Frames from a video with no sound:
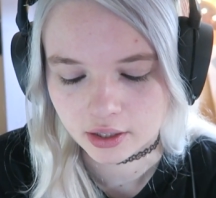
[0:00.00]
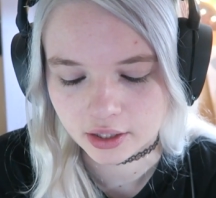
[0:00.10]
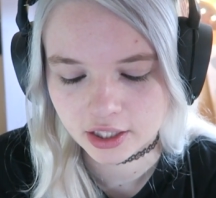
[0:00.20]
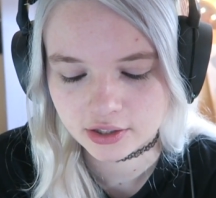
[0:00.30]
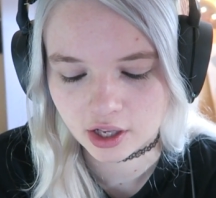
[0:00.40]

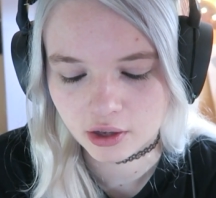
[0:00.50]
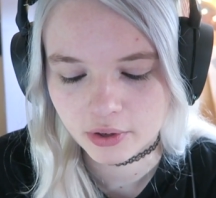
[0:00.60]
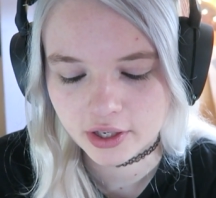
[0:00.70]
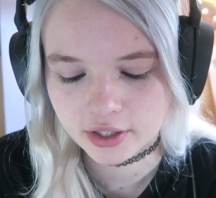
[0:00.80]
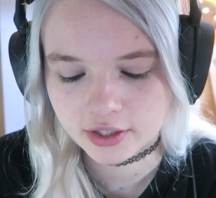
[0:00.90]
he's
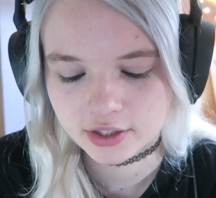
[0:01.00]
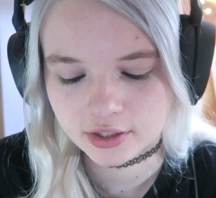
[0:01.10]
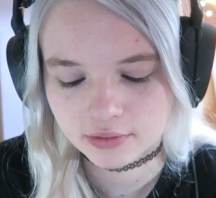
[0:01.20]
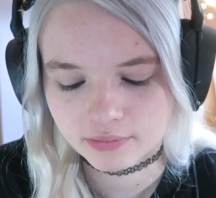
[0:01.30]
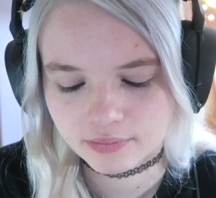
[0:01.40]

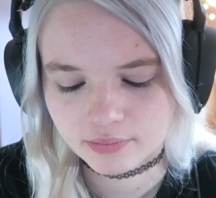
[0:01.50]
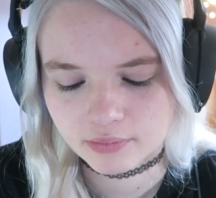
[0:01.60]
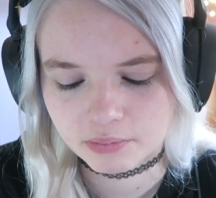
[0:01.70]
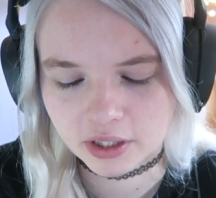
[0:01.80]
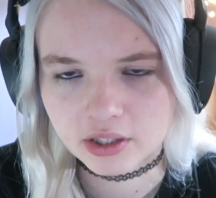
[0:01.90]
always
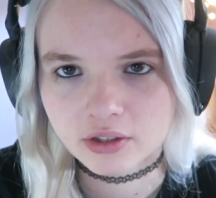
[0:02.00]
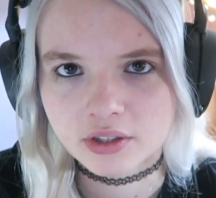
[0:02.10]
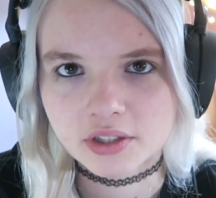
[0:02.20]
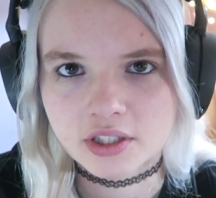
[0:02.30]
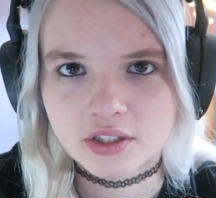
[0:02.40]
been
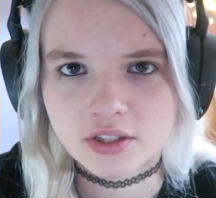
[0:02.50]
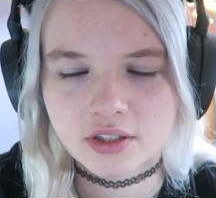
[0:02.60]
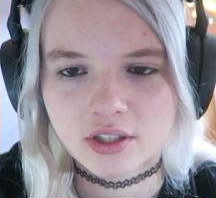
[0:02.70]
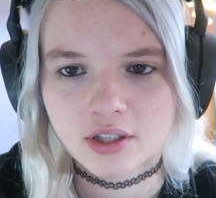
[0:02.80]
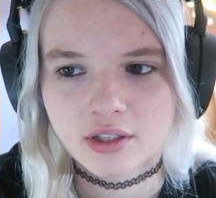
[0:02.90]
on this